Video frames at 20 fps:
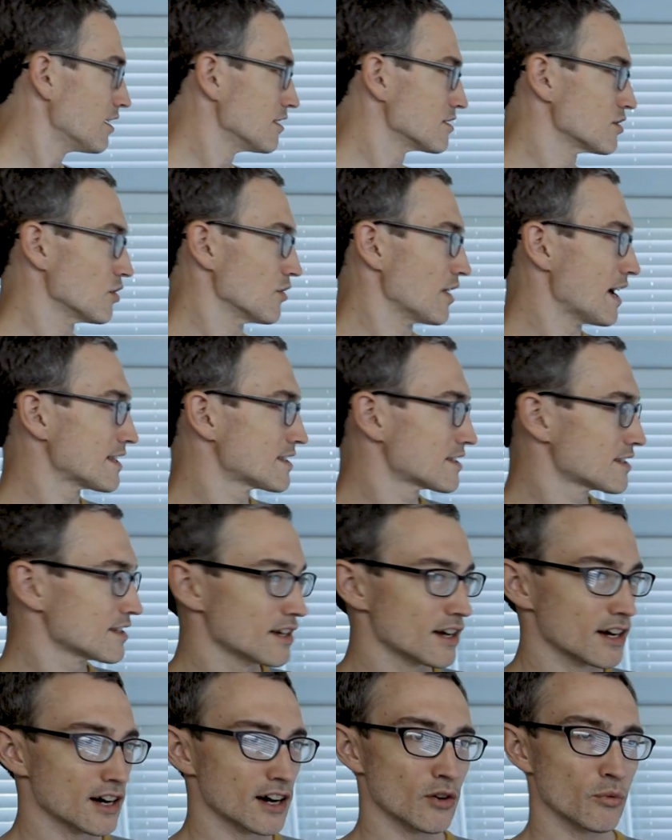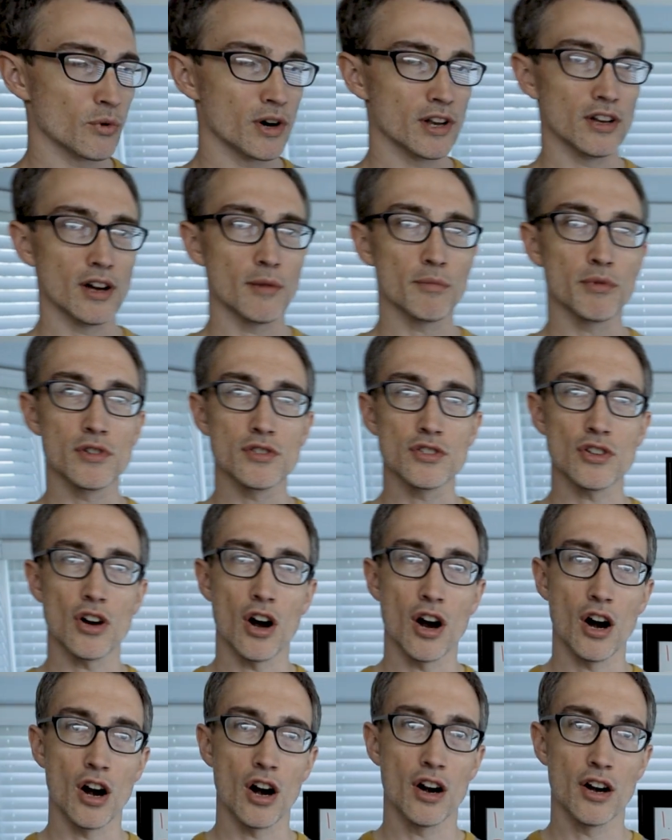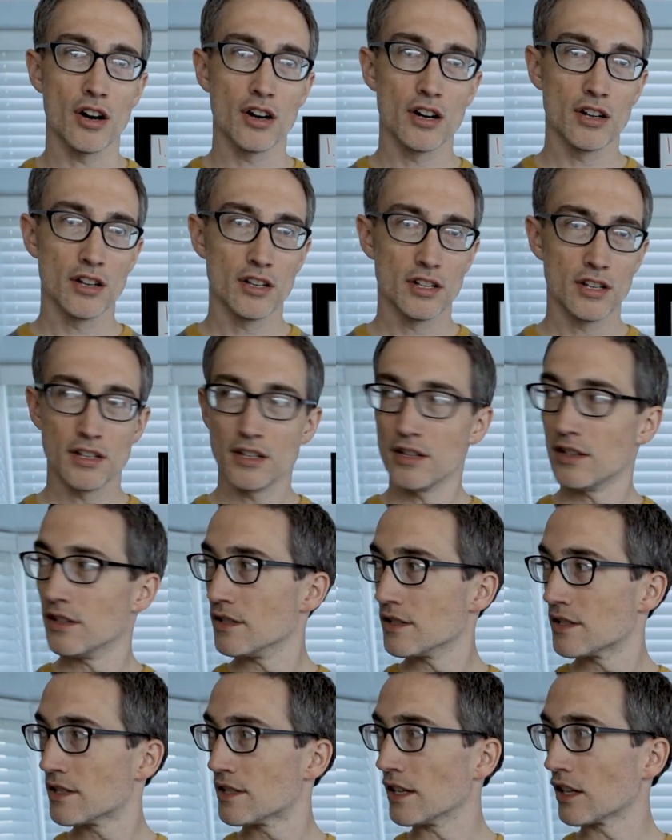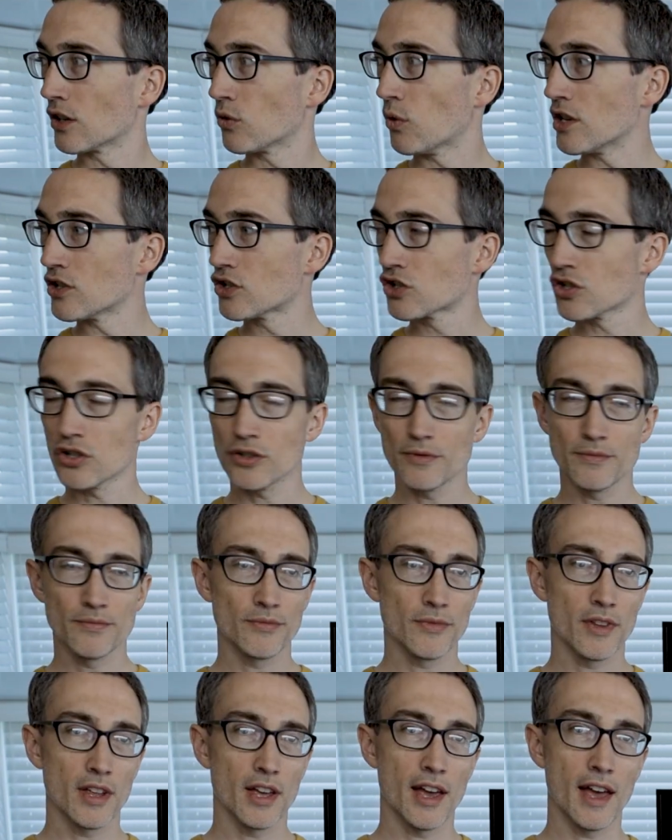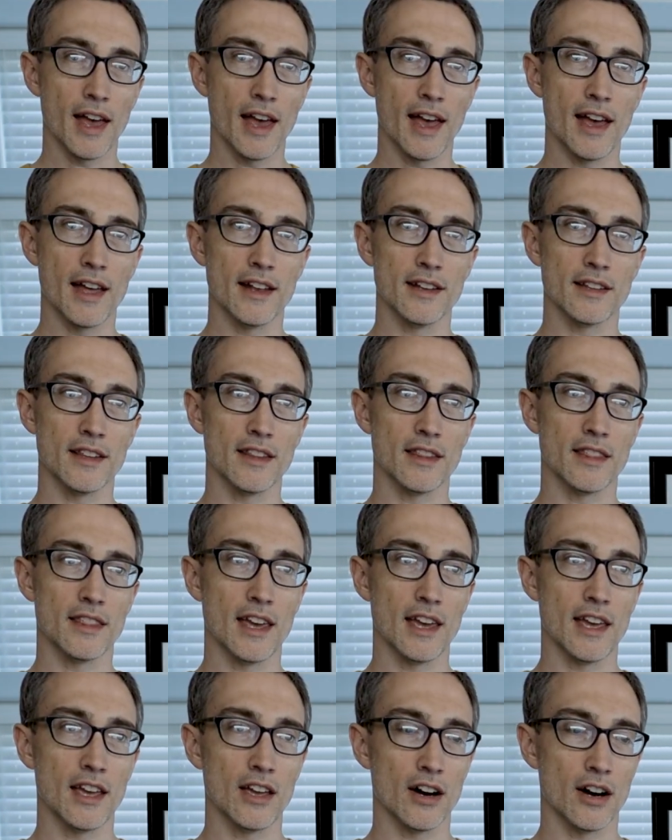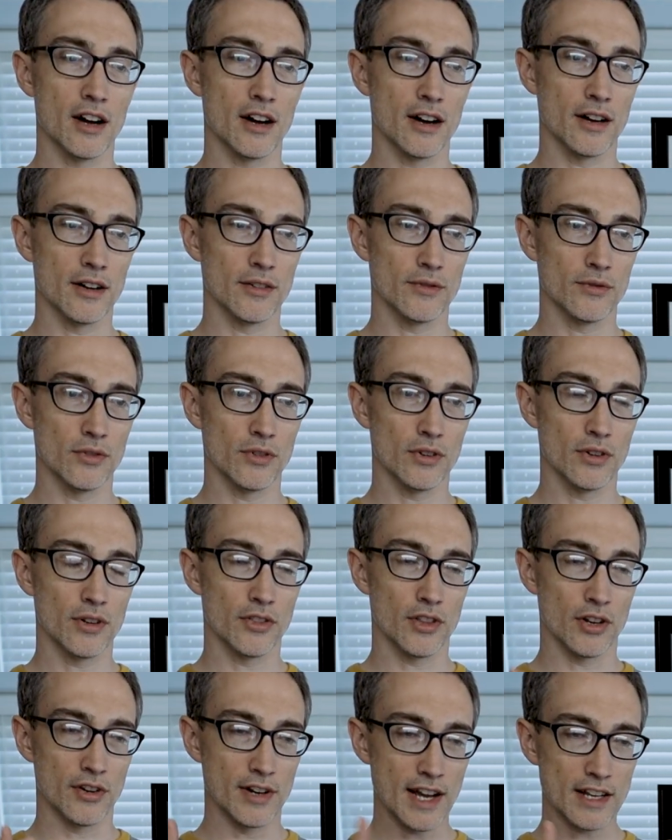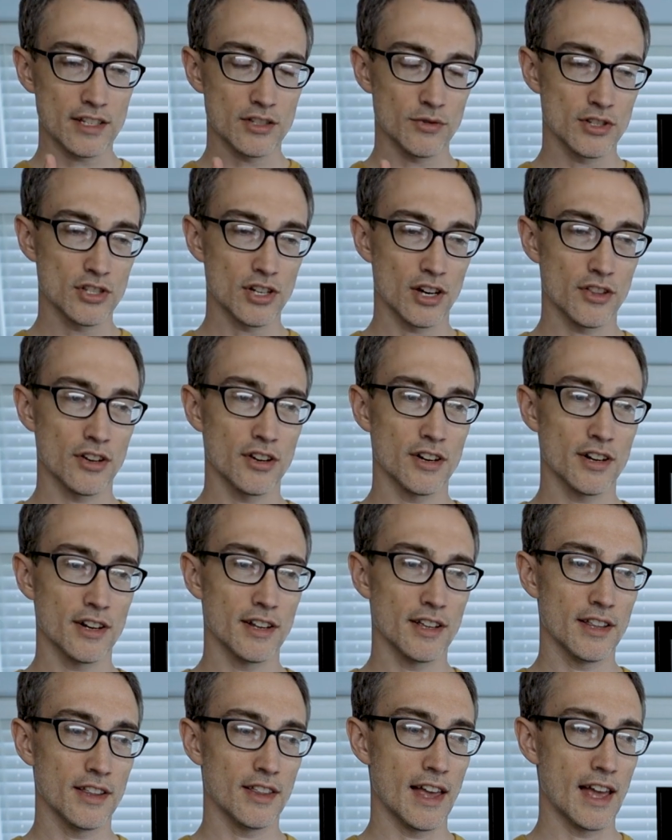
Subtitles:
So that's when numbers are sequential and they're next to each other,